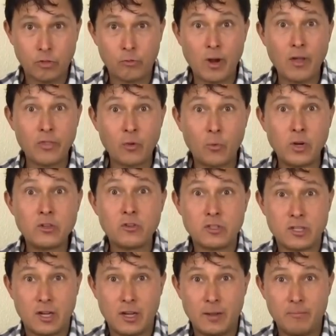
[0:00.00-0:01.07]
throughout the winter
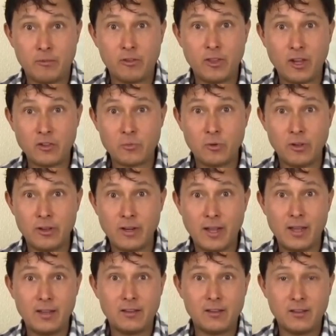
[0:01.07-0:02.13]
time. So that's really
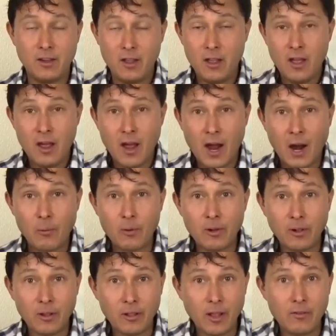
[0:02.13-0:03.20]
nice. I
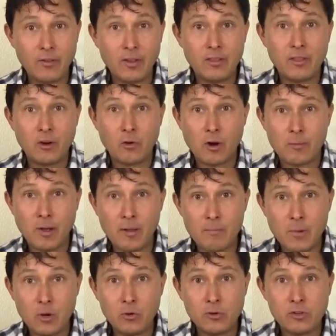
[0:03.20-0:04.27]
really love it. They're one of my
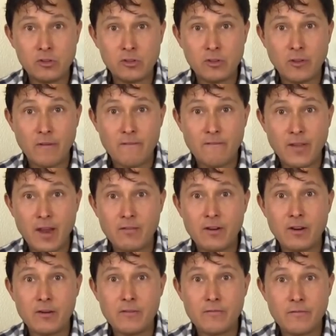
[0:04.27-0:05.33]
most
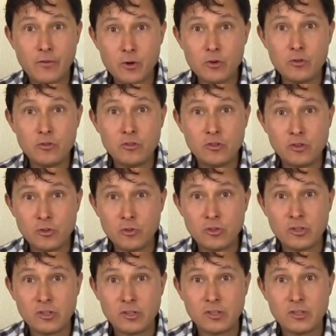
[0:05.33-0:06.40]
favorite fruit
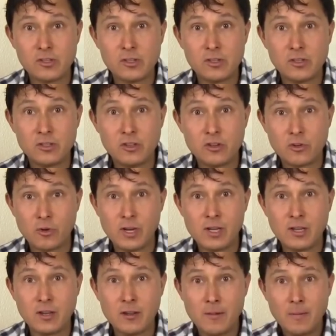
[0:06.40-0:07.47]
juices to
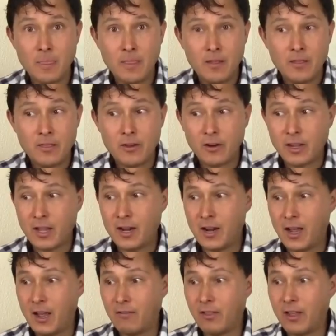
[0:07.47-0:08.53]
drink. They kind
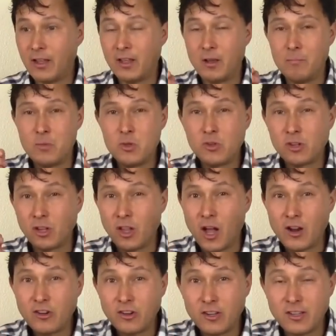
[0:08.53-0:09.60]
of have like a
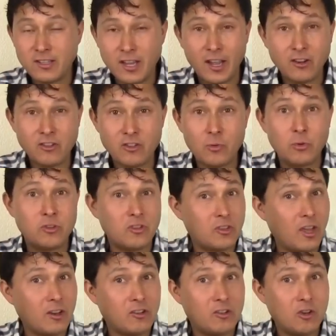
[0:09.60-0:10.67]
mucilaginous texture, which is
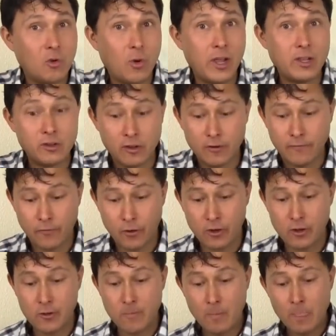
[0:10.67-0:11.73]
actually quite good for
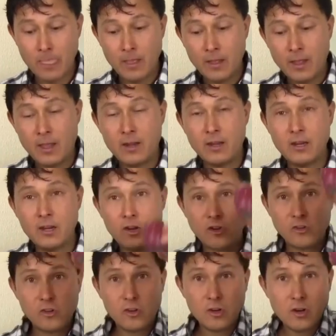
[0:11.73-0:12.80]
you. And in
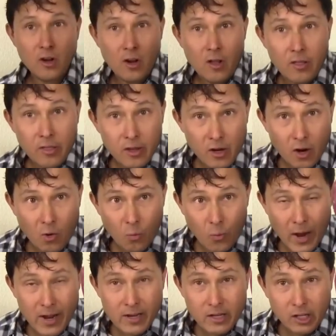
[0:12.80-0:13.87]
addition, the
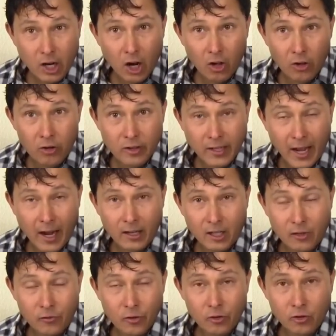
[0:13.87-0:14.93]
red colored
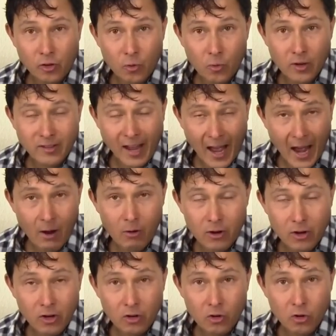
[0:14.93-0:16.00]
cactus fruits are the ones I
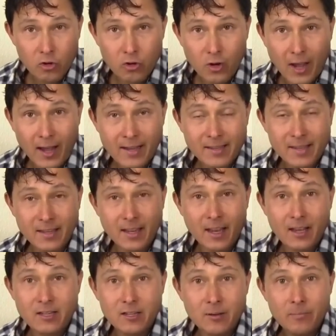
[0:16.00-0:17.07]
would encourage you guys to
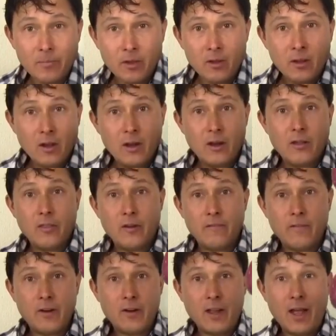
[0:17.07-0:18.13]
get.
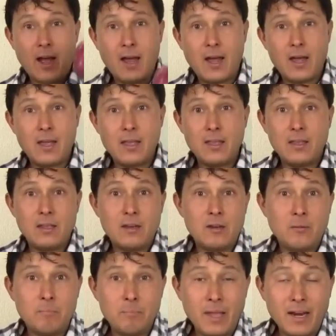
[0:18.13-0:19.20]
They're very high
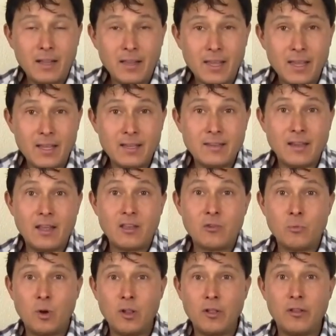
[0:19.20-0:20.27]
in betalanes
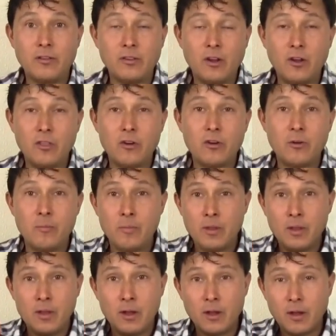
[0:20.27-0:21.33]
as well as other
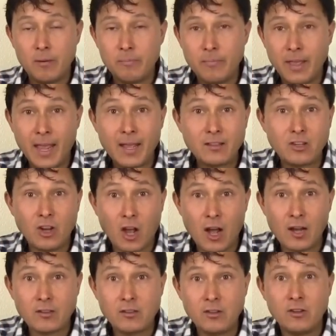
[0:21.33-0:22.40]

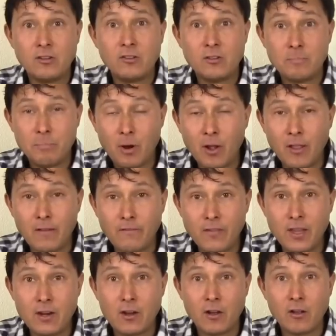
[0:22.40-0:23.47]
antioxidants and
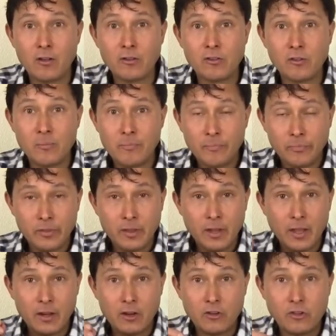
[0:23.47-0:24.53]
polyphenols.
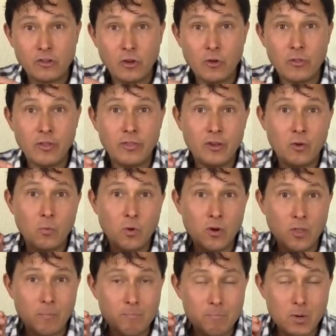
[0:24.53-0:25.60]
And it's shown that they're
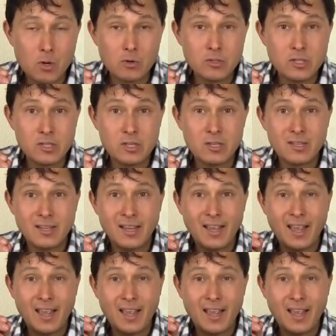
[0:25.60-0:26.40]
one of the most